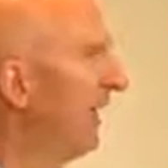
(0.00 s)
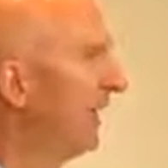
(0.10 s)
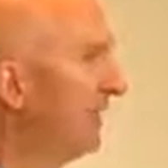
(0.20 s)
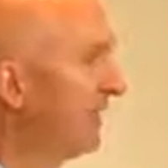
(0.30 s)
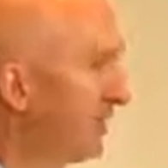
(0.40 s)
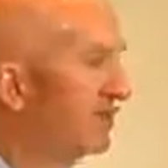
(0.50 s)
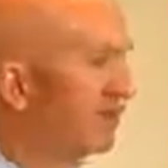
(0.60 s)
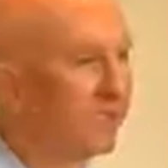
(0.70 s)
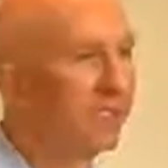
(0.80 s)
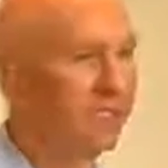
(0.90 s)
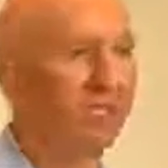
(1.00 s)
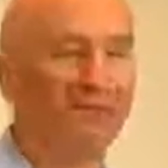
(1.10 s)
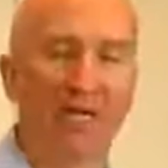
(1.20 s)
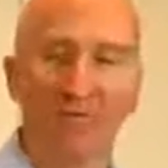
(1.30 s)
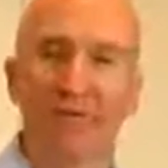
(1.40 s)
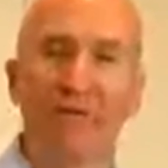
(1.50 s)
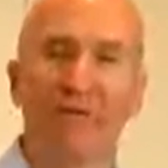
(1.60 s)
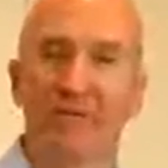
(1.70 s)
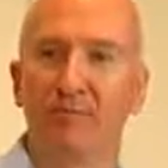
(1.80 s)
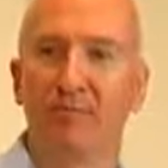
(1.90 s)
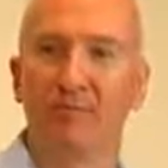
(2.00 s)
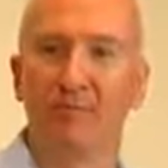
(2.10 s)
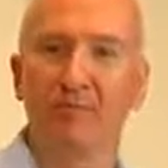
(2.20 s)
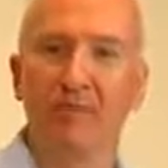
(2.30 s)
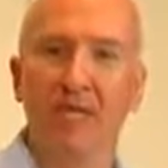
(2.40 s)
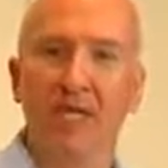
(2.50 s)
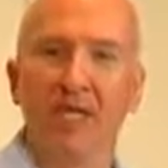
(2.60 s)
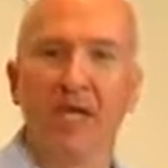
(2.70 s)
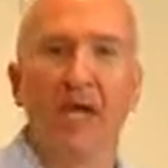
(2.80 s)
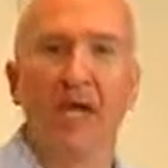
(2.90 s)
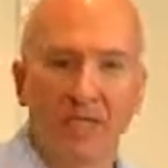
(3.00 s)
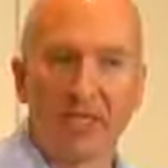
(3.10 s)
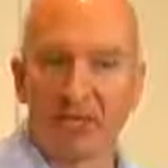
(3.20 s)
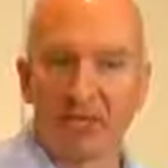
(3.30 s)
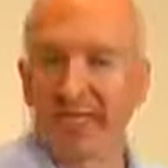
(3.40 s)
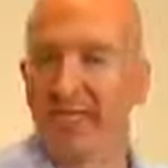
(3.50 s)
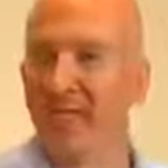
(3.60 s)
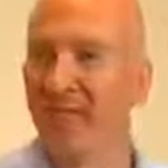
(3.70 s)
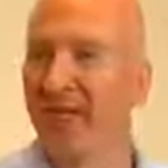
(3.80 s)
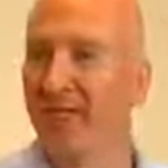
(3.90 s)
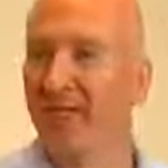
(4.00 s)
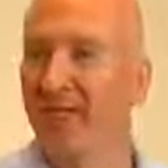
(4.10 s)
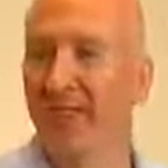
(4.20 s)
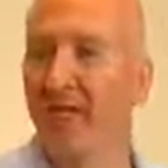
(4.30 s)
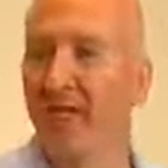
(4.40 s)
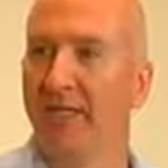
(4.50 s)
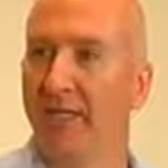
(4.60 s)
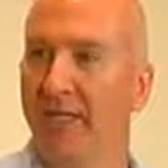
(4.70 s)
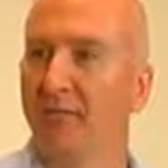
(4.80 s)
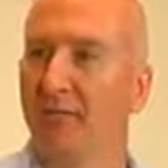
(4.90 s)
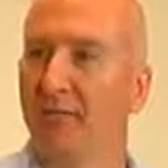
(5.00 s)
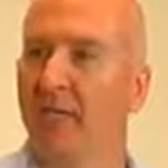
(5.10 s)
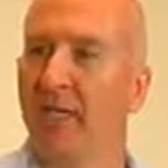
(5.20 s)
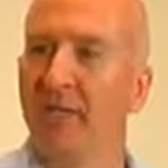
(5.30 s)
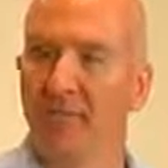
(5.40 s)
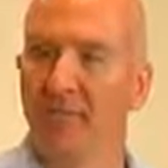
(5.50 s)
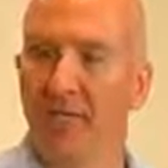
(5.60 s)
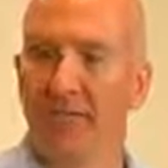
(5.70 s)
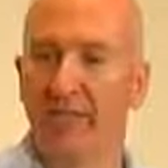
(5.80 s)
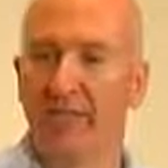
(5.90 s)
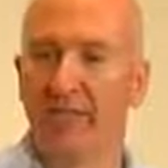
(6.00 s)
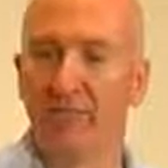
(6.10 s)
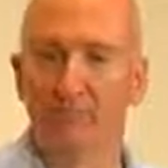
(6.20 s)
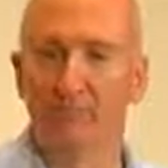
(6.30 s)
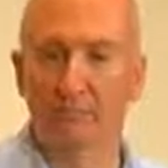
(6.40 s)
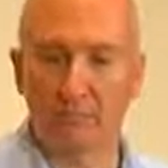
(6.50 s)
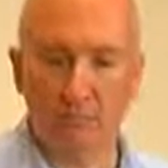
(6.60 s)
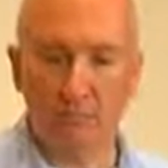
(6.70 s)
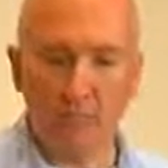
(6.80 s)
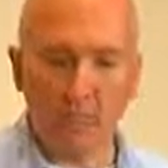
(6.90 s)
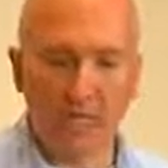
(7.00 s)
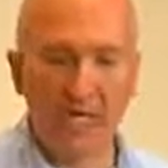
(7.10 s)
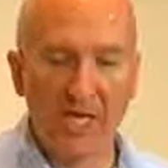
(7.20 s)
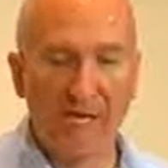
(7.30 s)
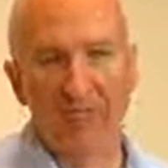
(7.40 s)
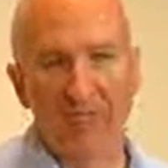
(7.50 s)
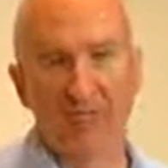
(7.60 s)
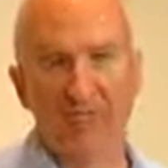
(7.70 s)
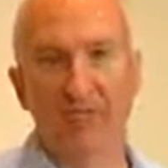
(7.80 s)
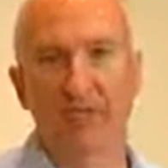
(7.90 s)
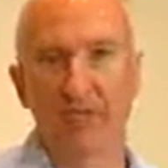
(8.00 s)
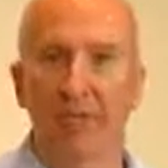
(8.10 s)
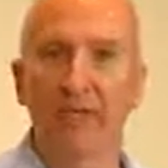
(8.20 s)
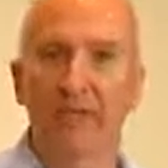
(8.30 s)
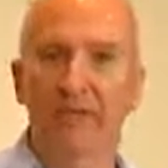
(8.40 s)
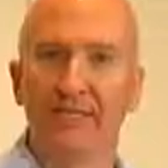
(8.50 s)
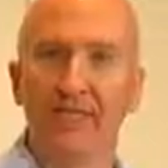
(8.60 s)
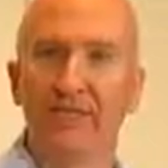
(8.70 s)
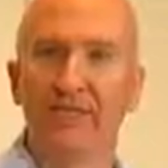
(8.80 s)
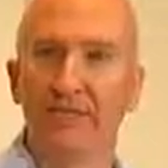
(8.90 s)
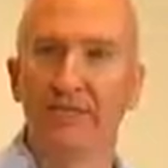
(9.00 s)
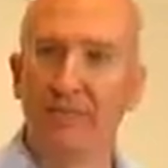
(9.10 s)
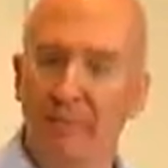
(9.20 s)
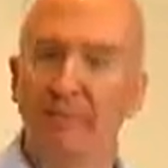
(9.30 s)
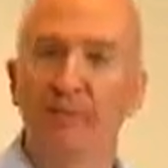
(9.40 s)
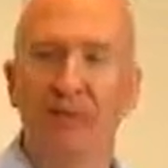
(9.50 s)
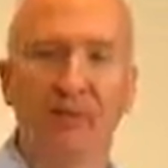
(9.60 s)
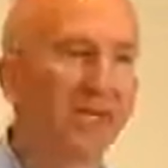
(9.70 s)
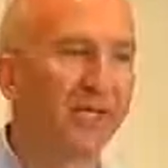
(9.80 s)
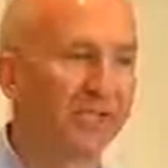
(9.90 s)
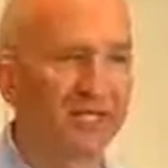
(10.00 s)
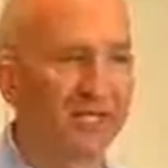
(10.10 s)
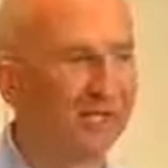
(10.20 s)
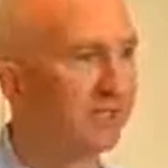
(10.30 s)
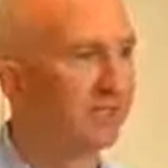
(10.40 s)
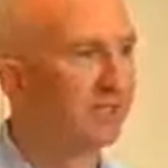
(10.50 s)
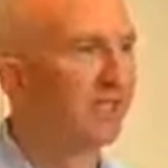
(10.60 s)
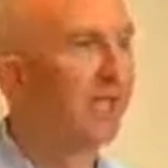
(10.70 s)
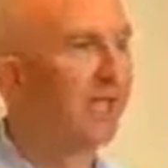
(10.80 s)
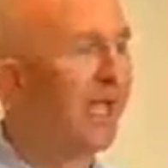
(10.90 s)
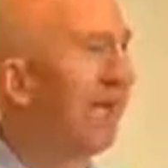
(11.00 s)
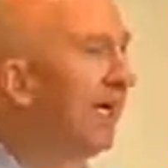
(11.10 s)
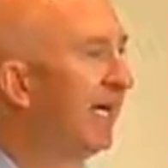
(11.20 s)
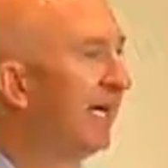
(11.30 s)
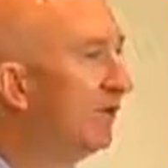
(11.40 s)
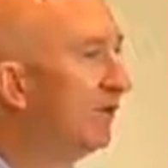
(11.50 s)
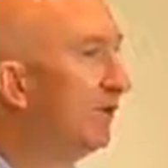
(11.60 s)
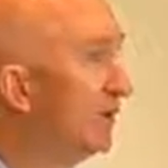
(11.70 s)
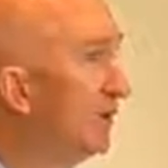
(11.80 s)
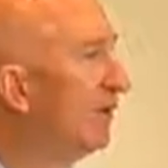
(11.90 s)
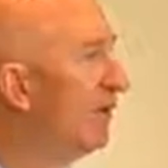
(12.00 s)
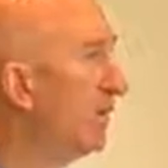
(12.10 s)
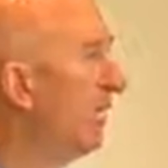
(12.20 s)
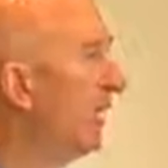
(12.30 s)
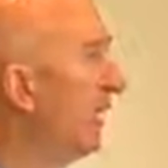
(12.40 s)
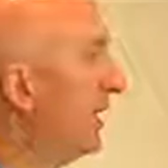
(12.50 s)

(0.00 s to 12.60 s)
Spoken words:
And I just wanted to share that with you this morning. I also think it matters in the context of what we're talking about today, because for our organizations to be good organizations and to do